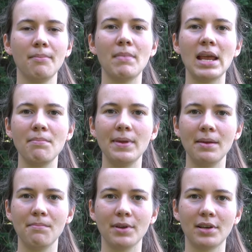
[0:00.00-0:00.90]

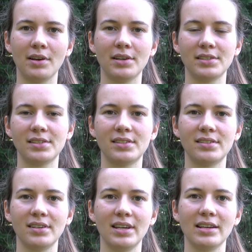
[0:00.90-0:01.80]
Maybe
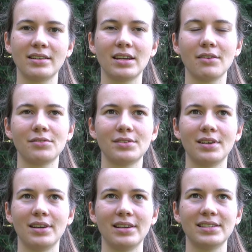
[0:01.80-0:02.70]
because it gives
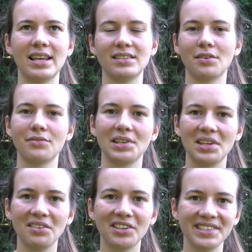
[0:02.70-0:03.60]
a sense of
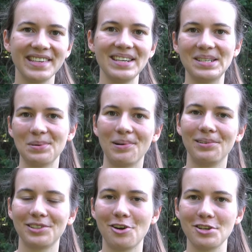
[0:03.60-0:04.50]
security to
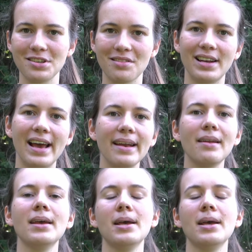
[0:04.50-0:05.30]
hold on to the line,